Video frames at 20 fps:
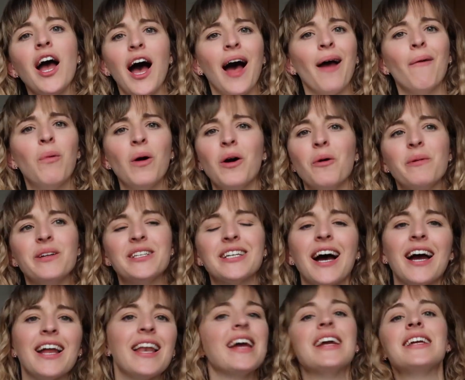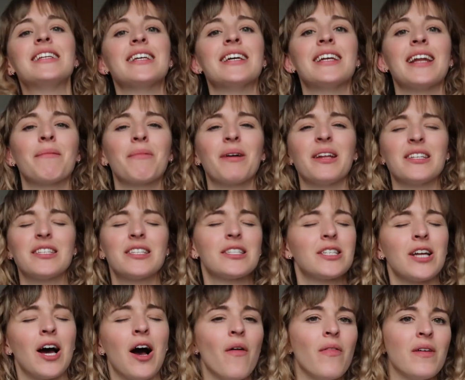I will be dilated. I'm going to
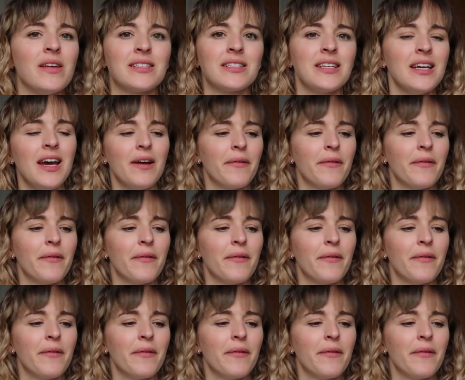start this.